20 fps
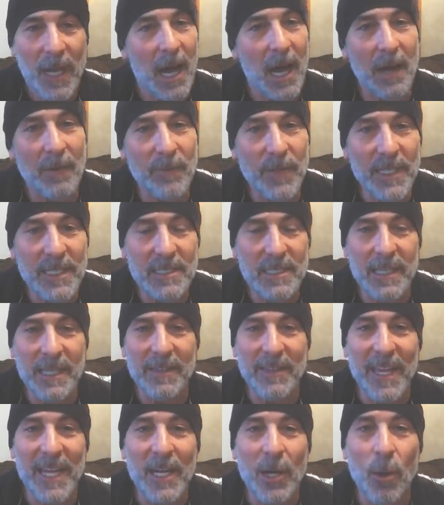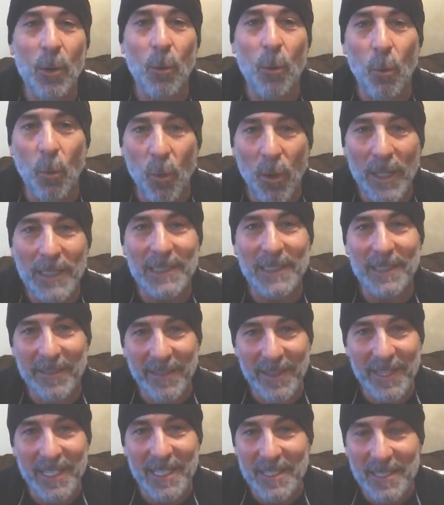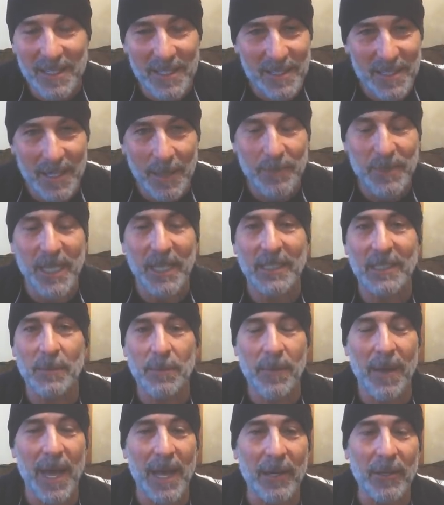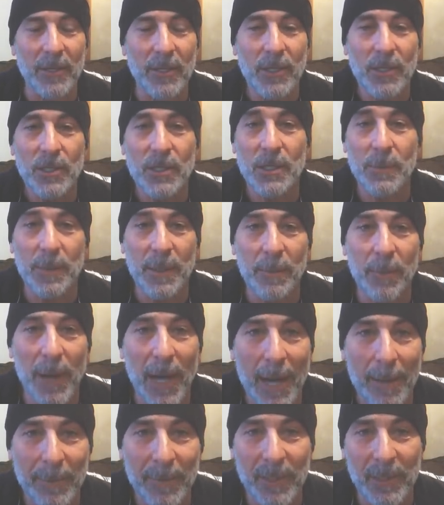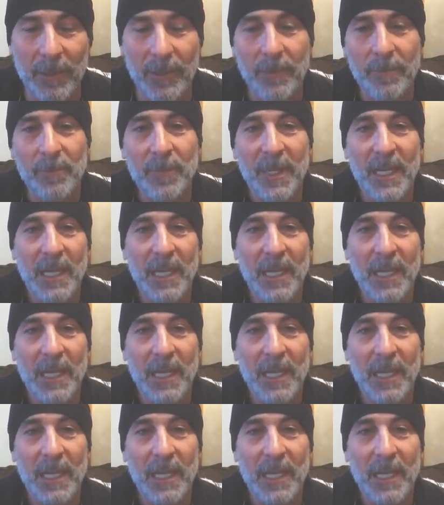Obviously, they don't want this subject matter to be popular.